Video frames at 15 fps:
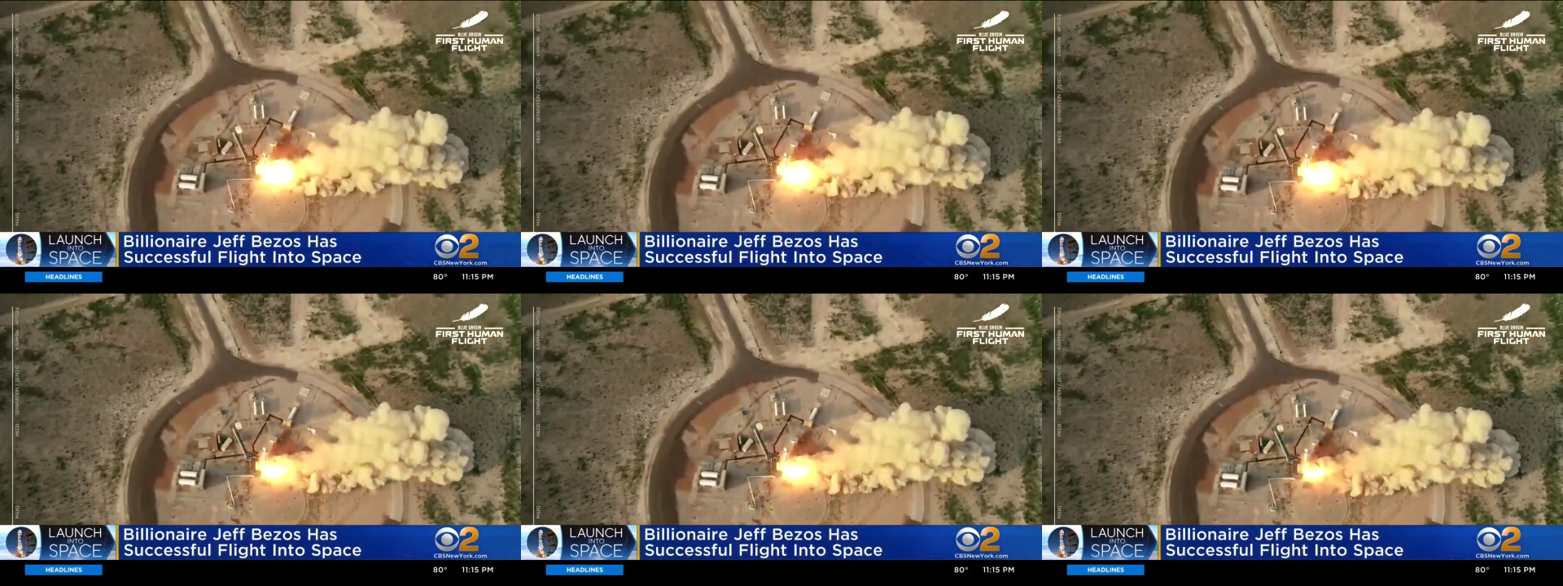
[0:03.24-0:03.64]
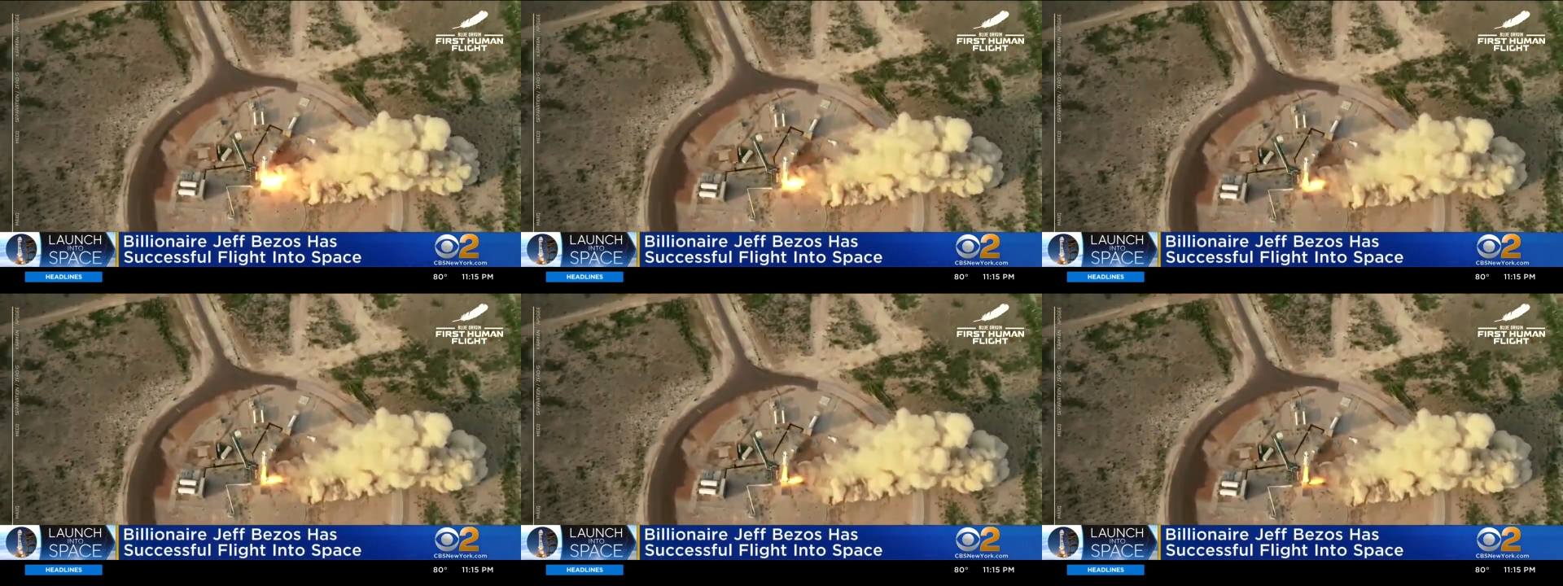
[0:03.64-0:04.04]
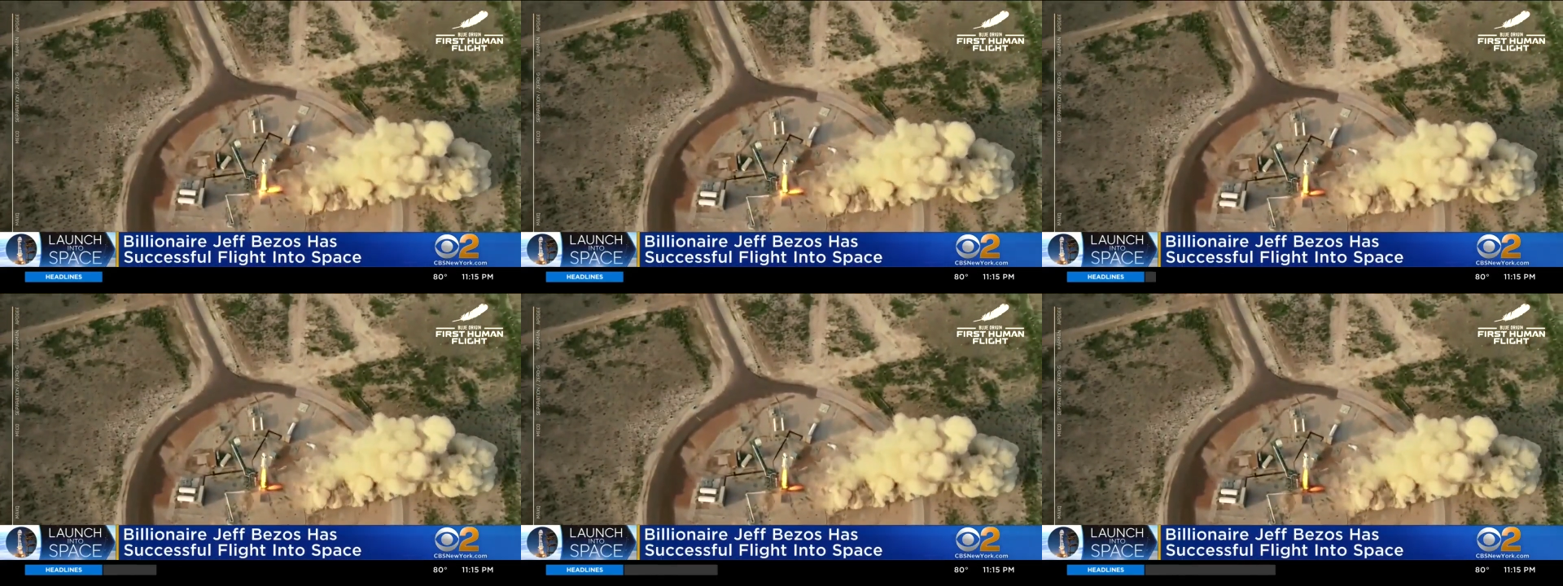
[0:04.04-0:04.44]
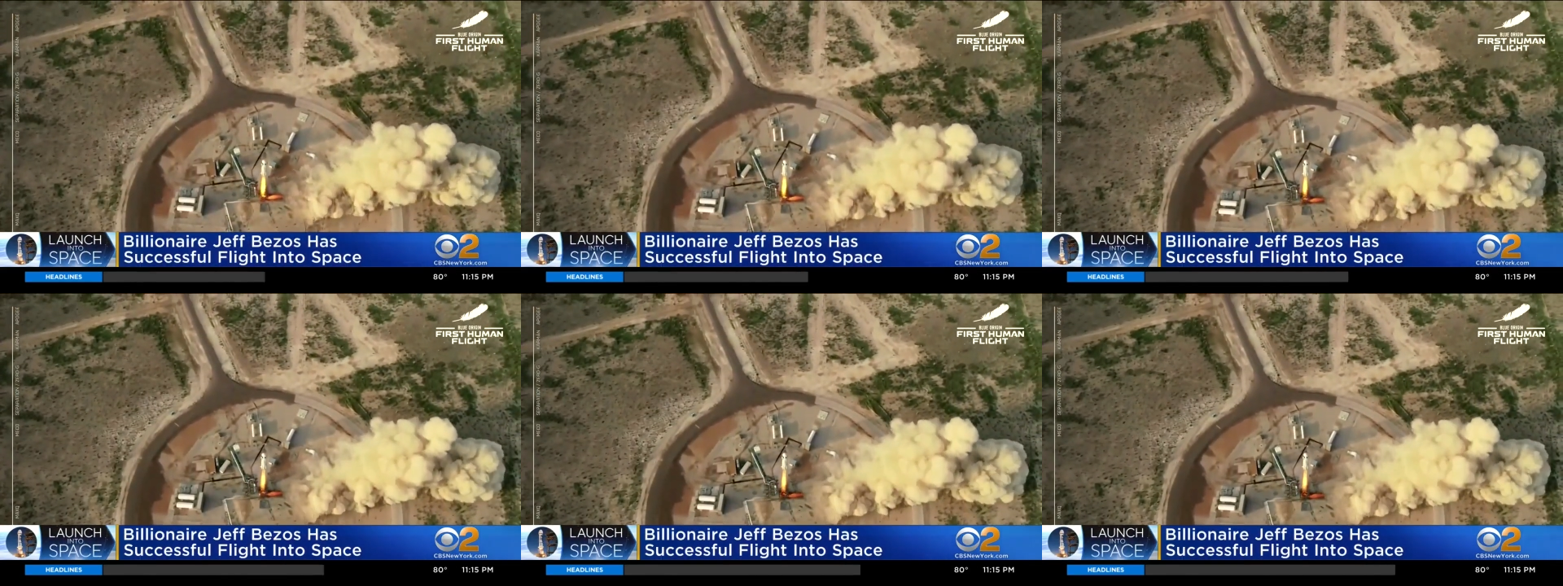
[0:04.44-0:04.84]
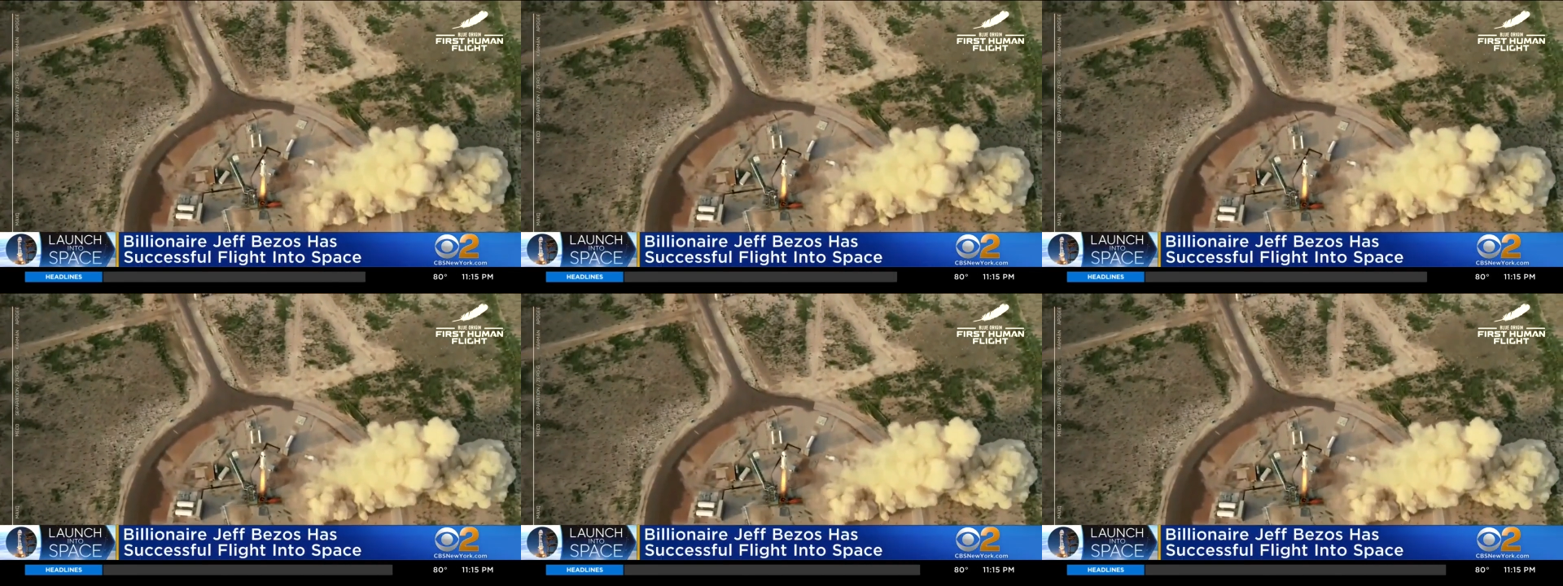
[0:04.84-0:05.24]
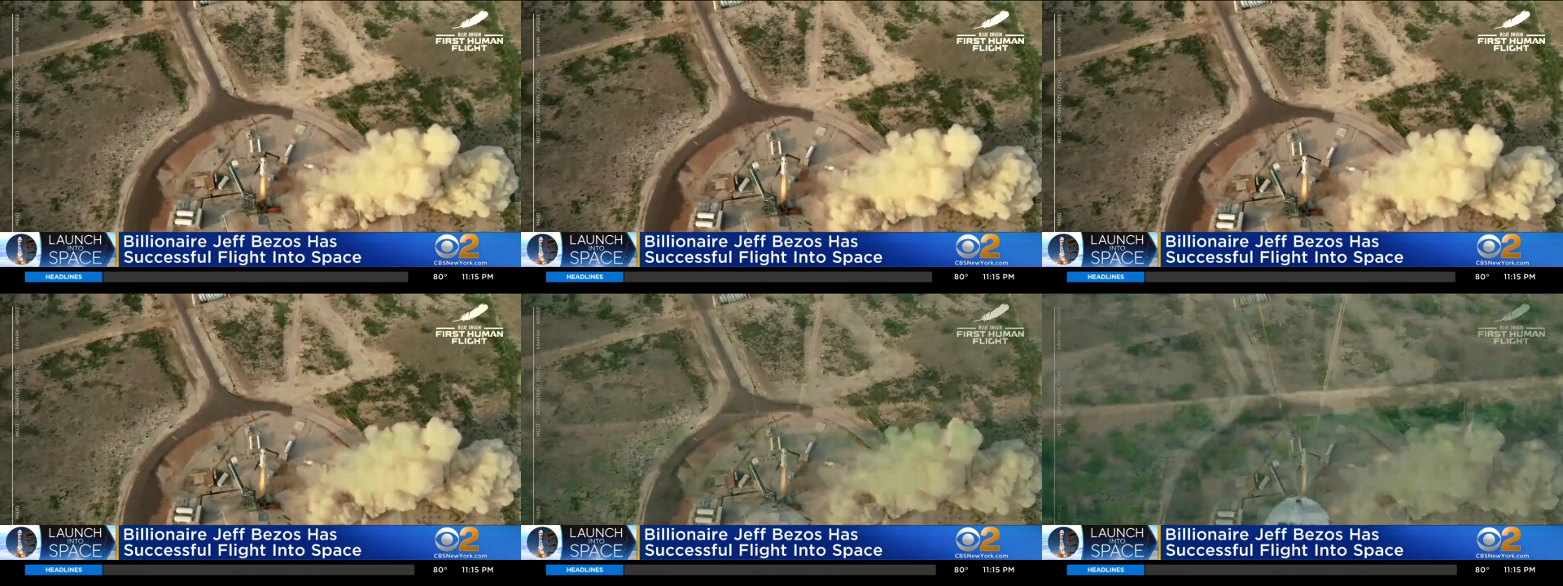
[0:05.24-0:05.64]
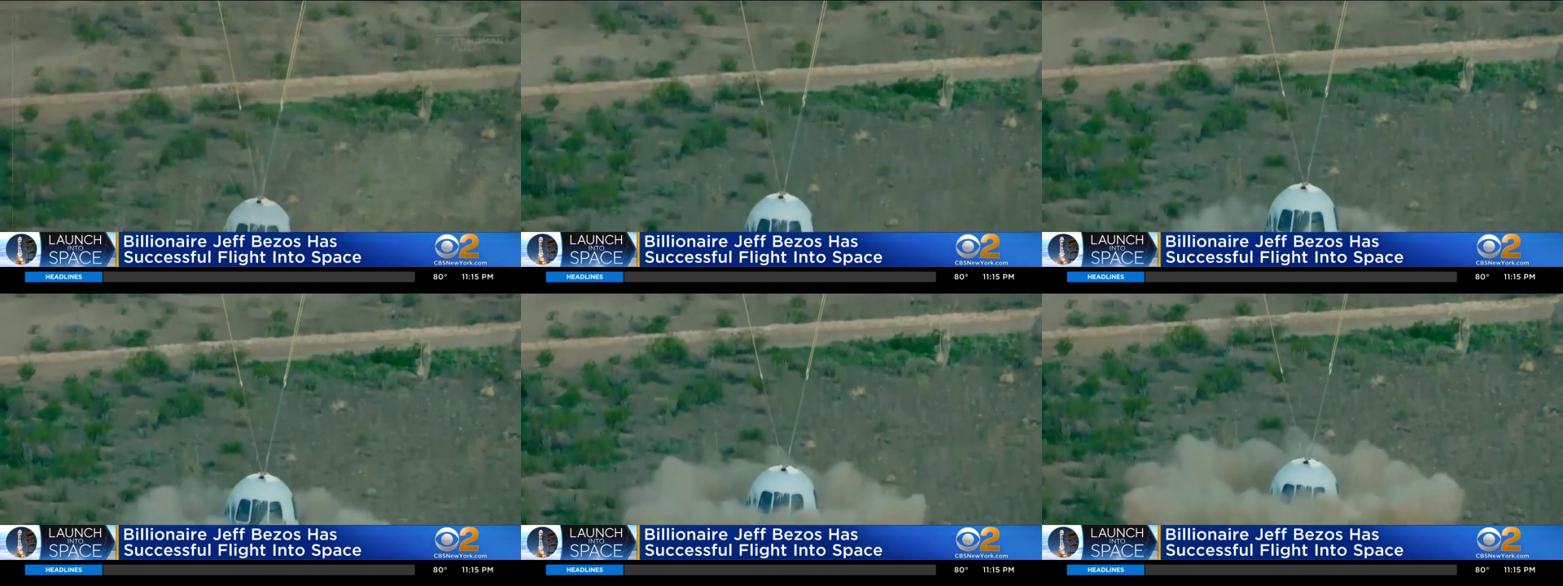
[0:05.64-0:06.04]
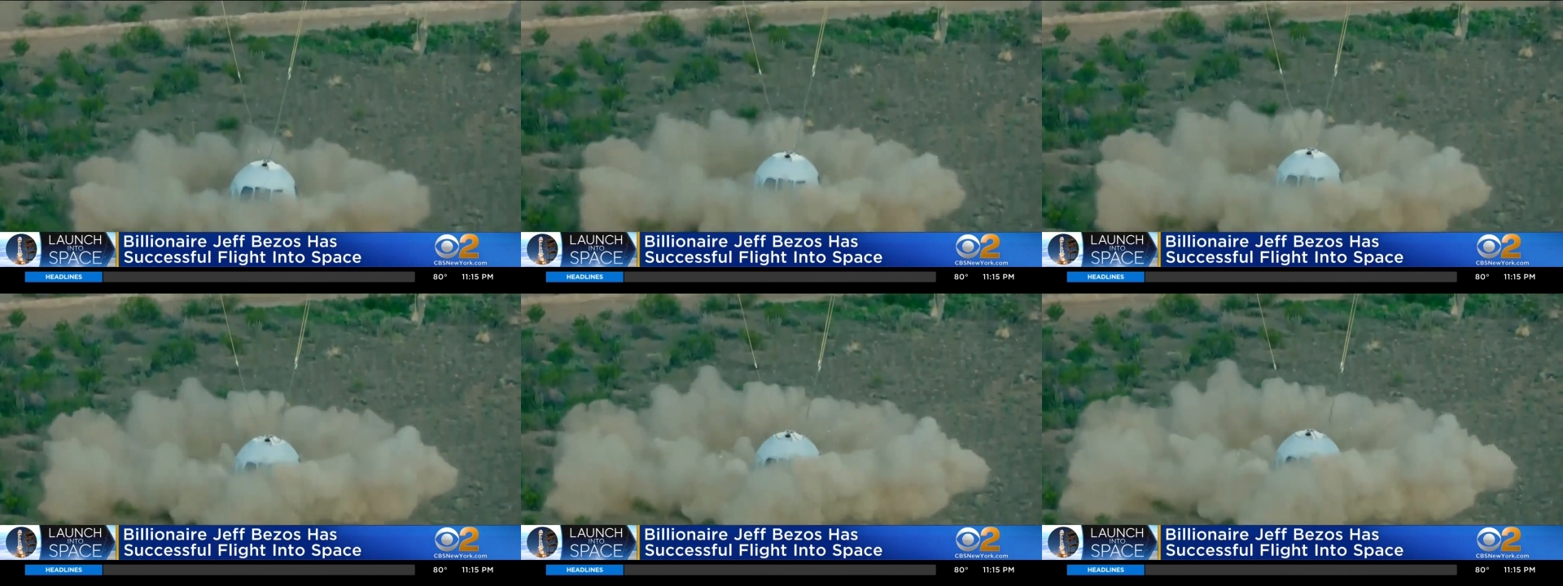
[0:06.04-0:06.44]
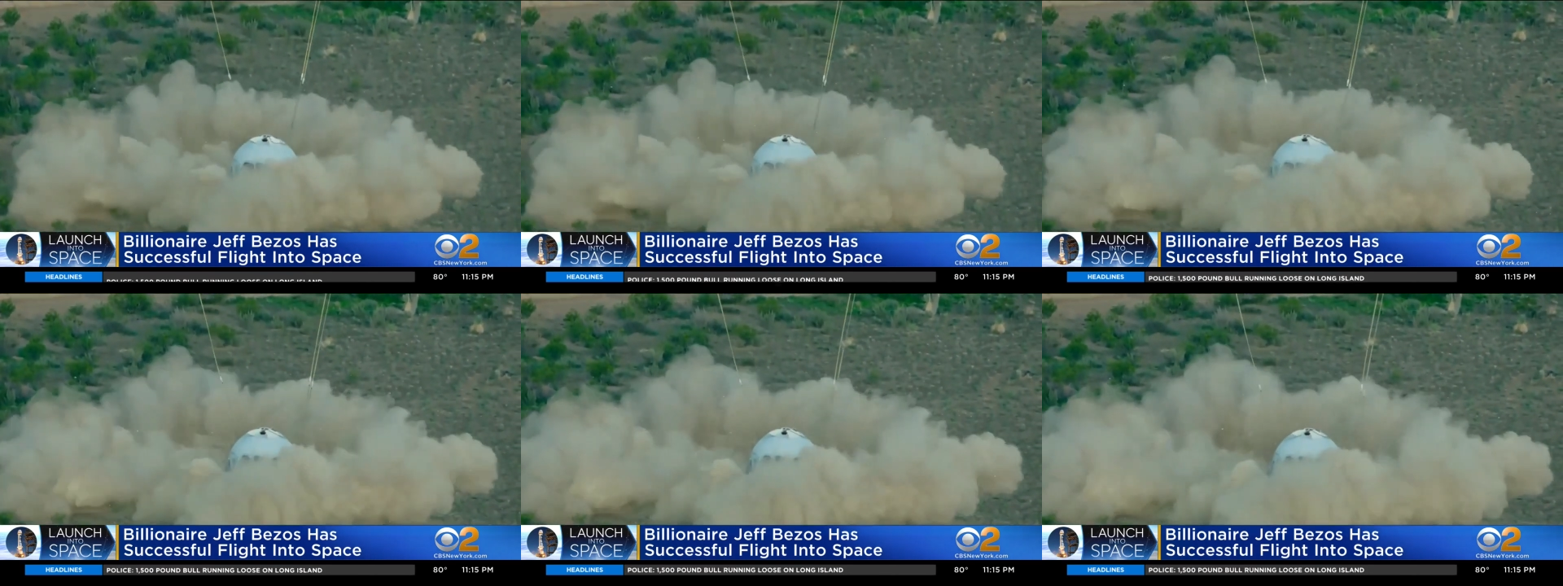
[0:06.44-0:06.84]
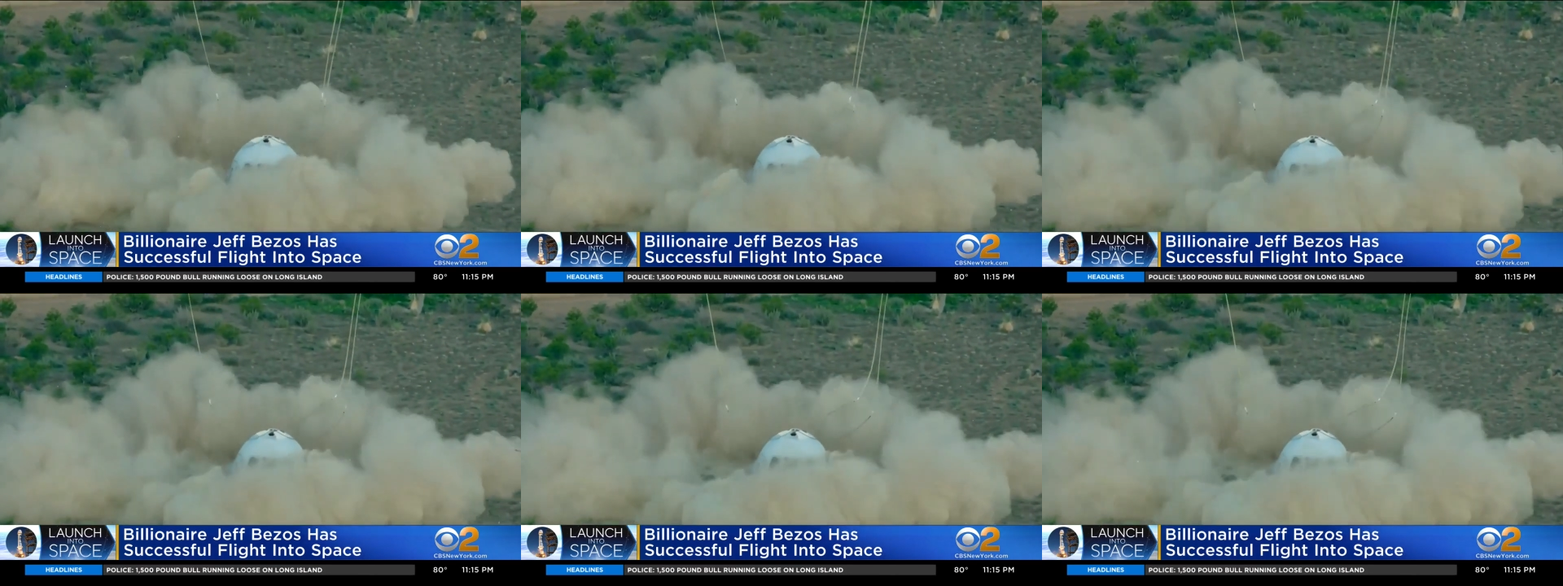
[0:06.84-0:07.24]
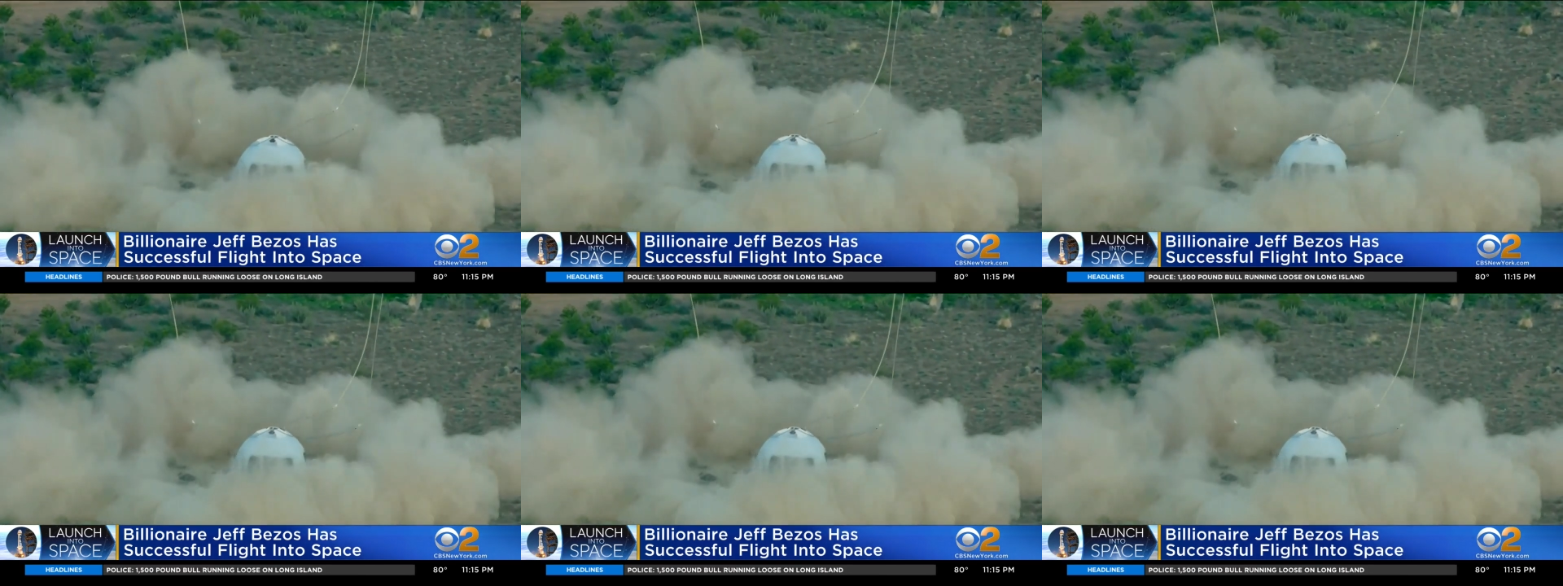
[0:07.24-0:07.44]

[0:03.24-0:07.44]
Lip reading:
[unreadable: no face in view]